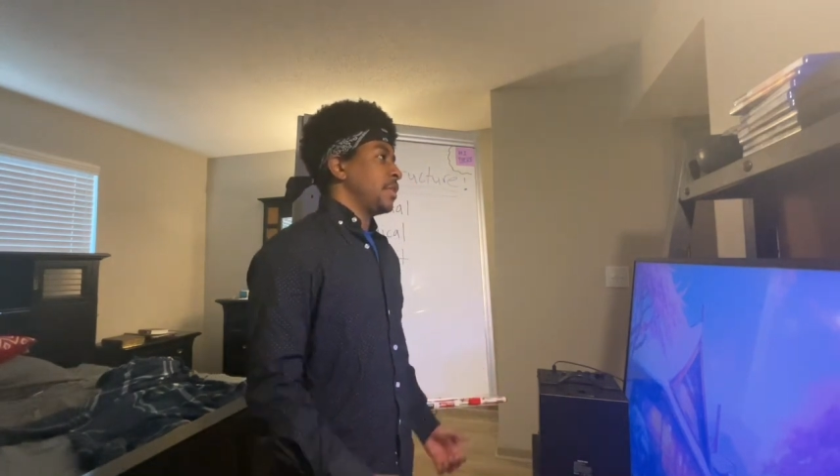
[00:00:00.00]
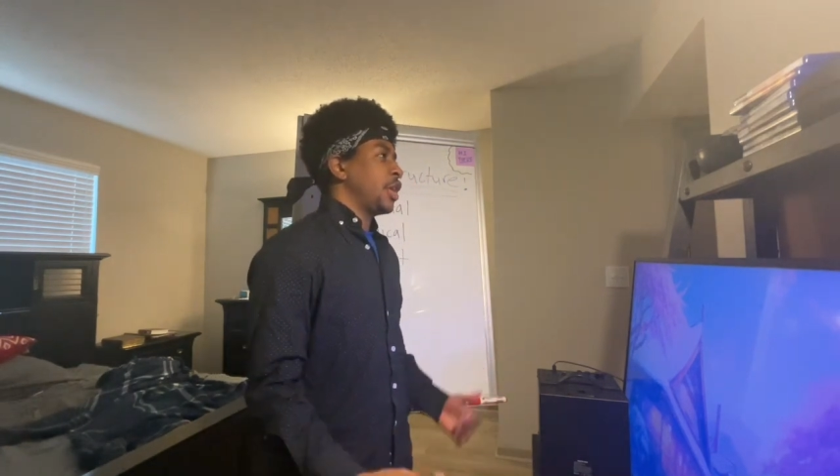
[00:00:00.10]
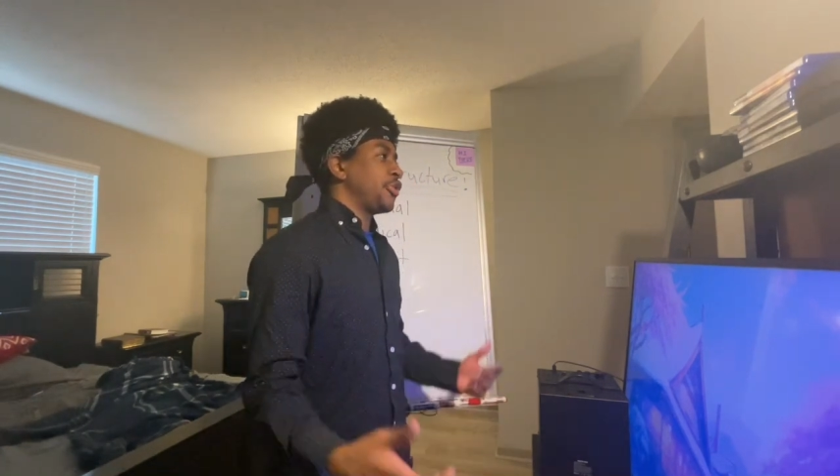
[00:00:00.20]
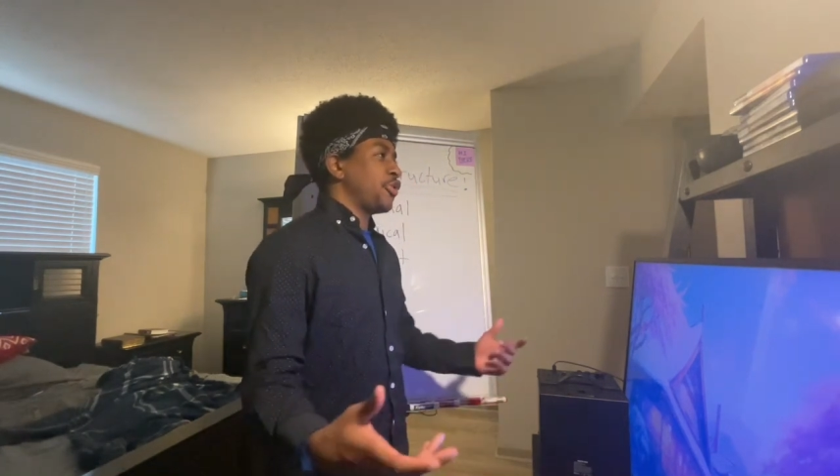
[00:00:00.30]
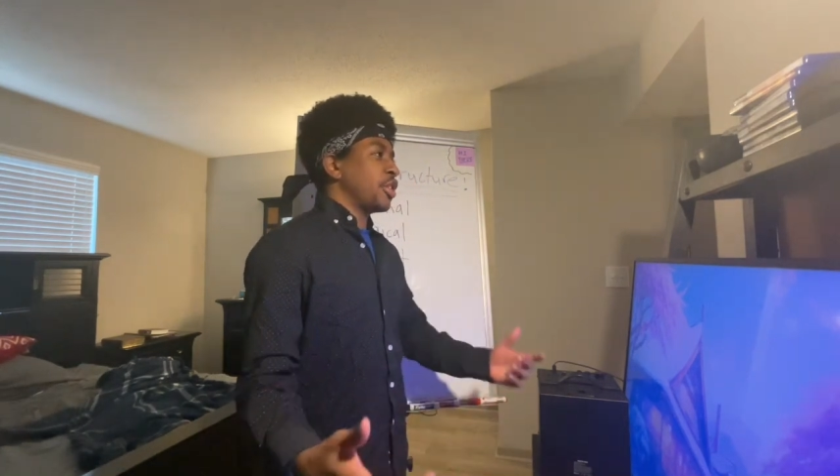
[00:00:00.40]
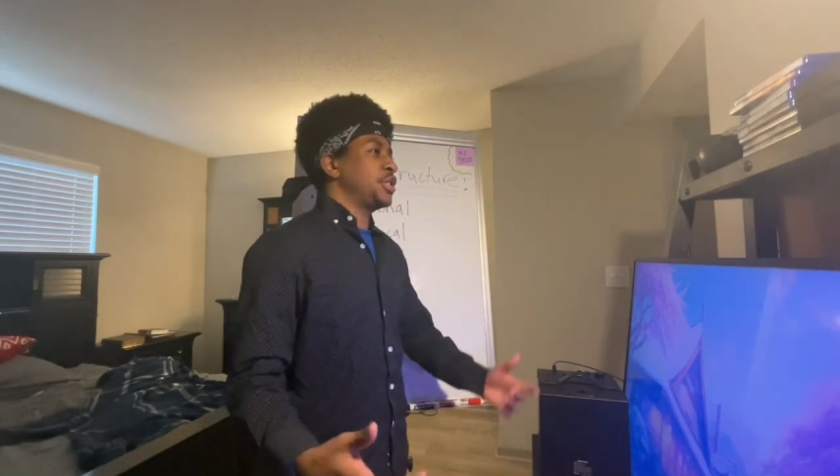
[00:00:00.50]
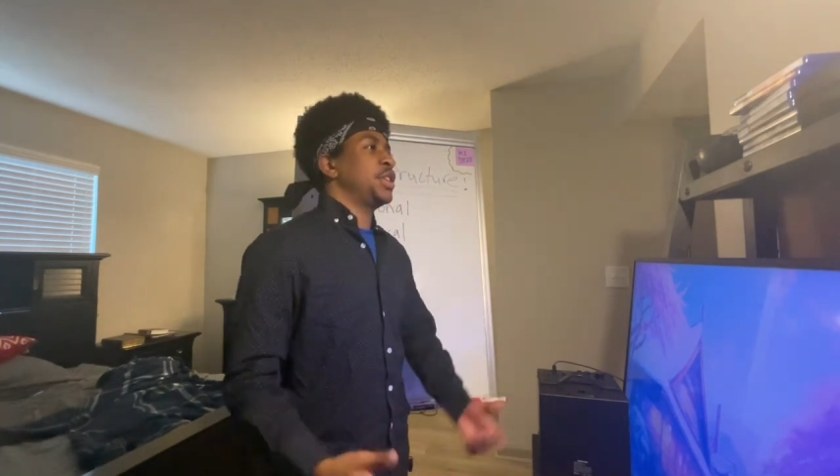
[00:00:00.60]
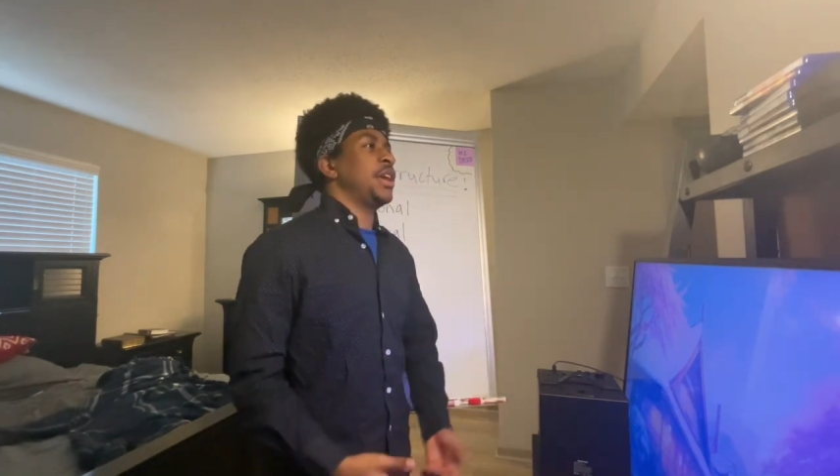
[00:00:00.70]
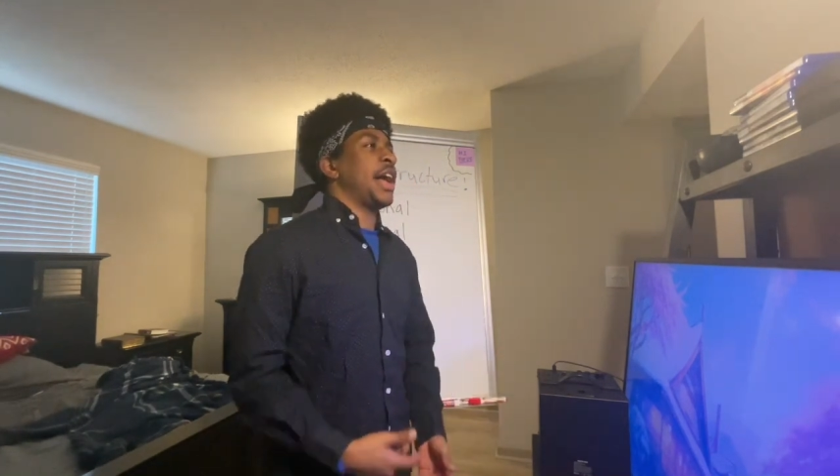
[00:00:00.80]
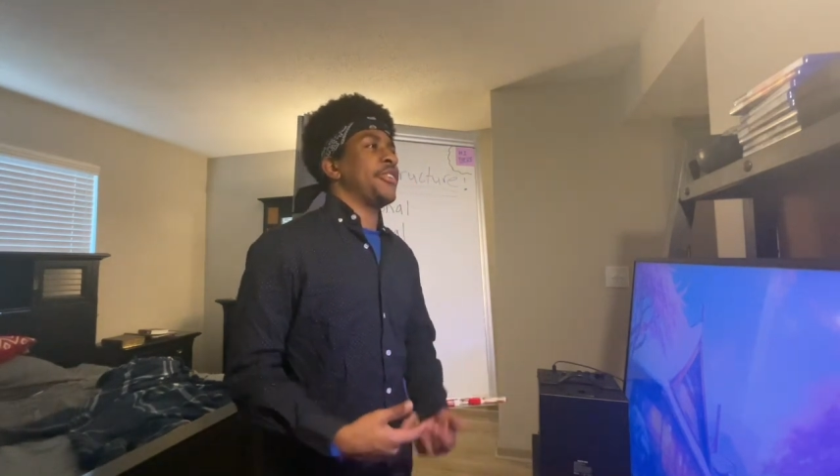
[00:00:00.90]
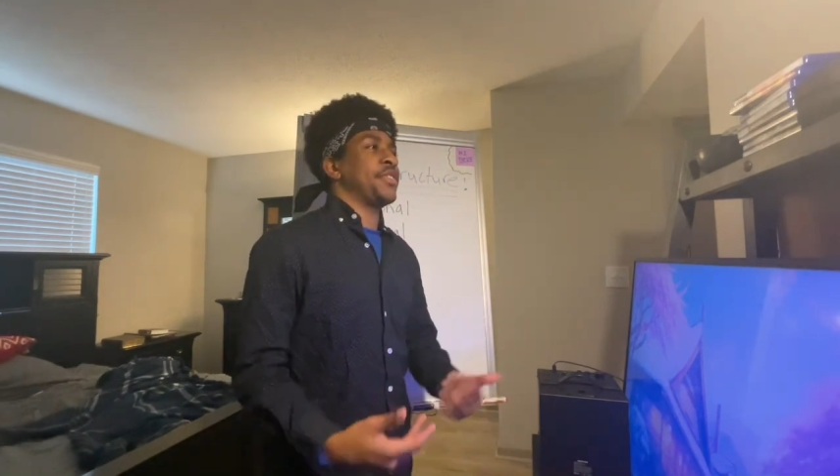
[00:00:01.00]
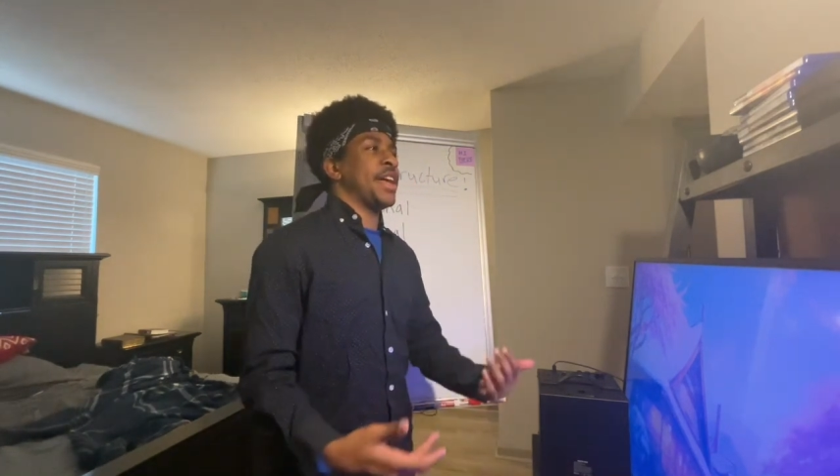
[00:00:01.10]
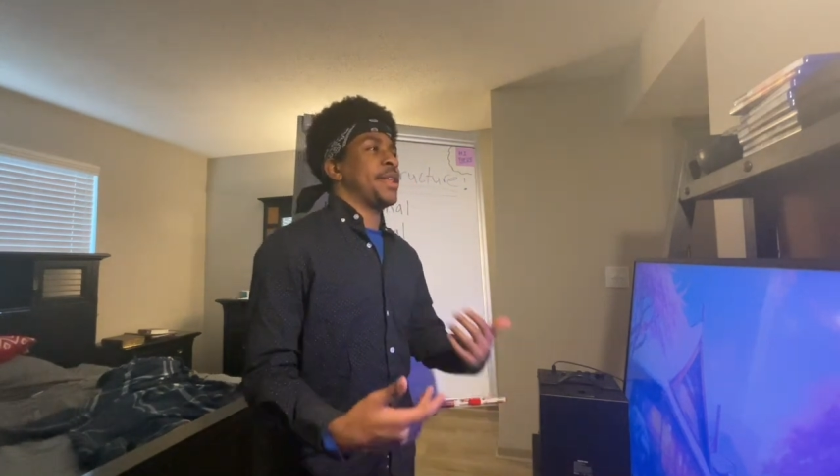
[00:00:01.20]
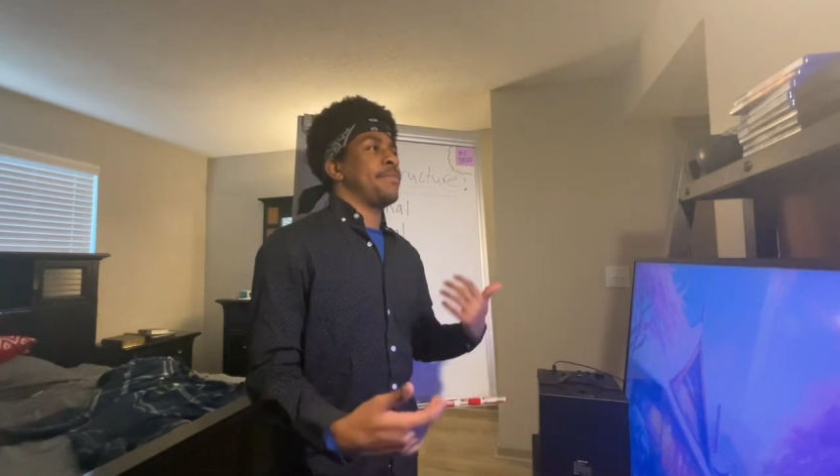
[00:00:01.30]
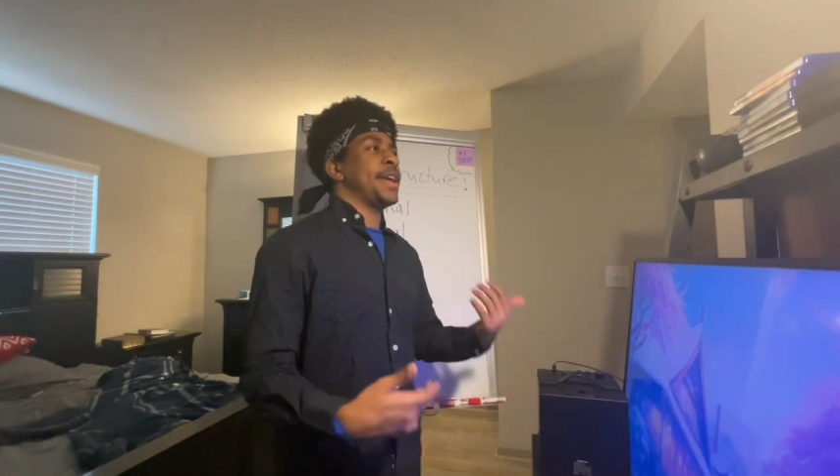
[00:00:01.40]
a structure. I just
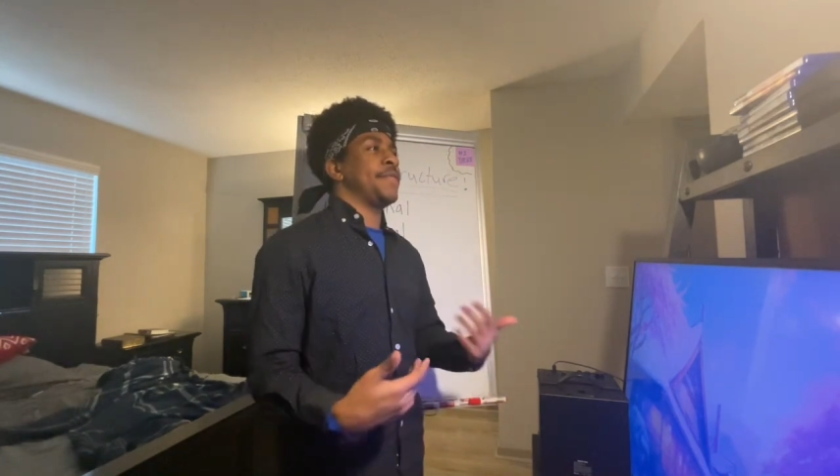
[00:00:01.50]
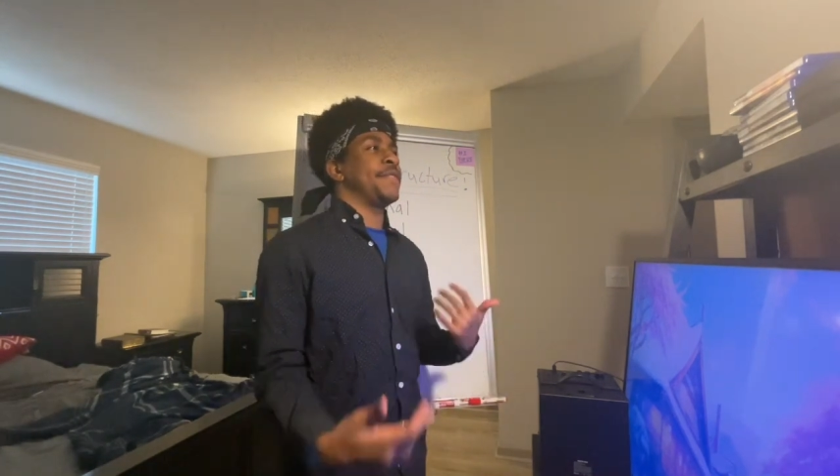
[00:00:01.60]
kind of made